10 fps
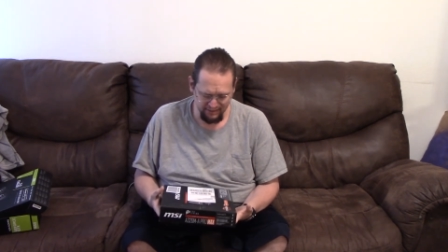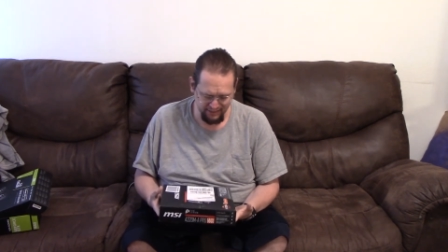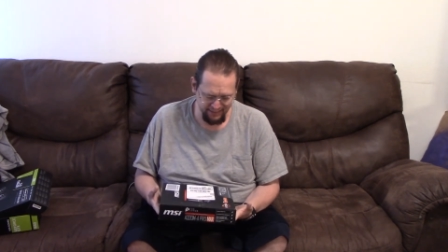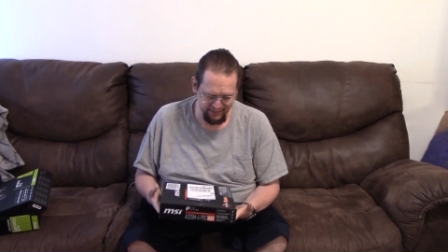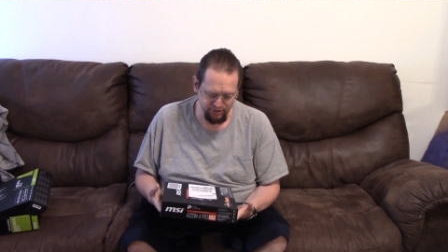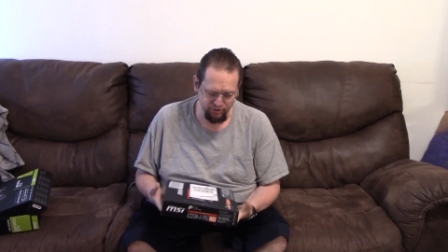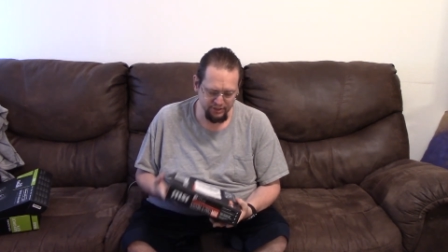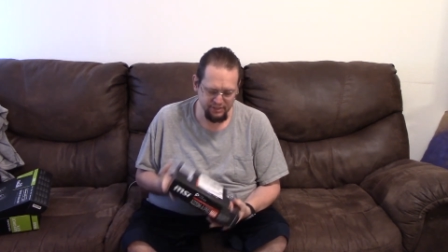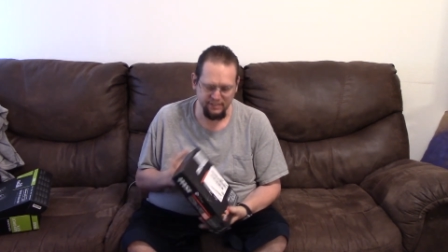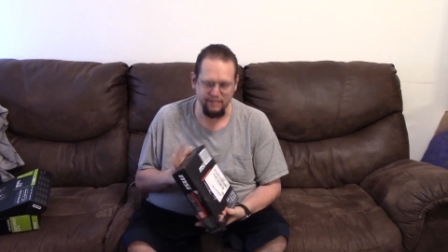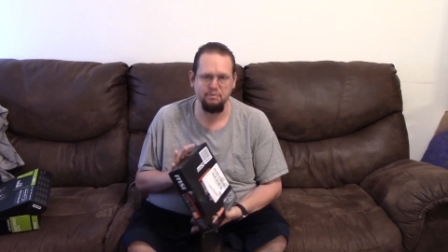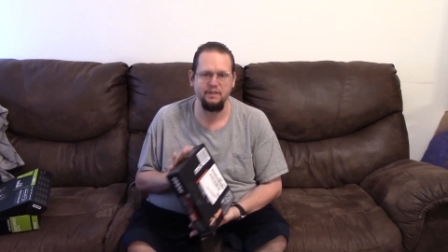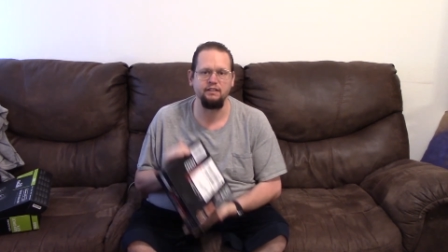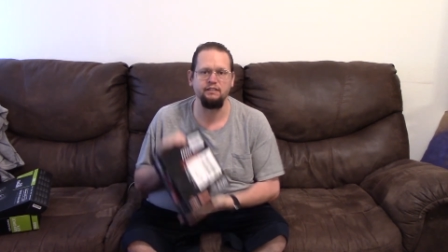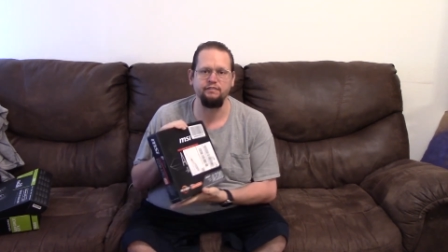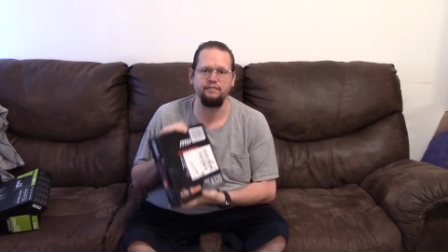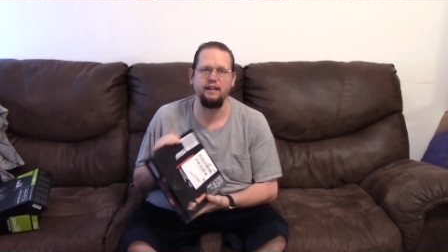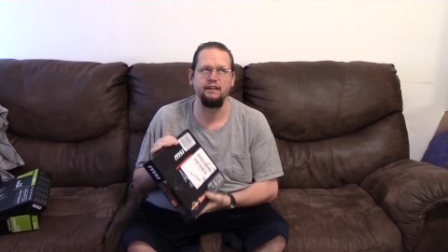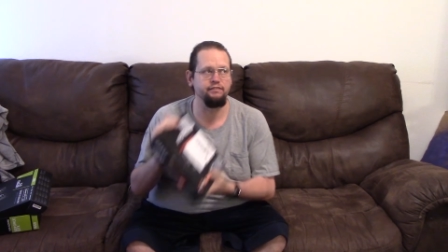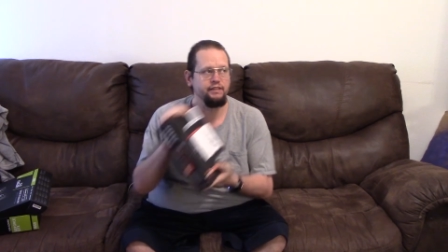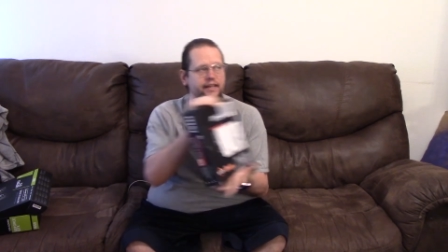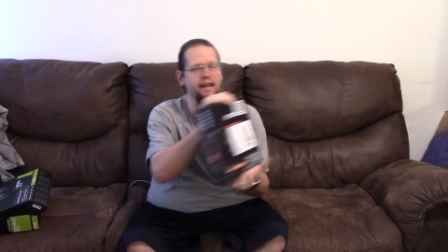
kind of destroys the appeal of kind of like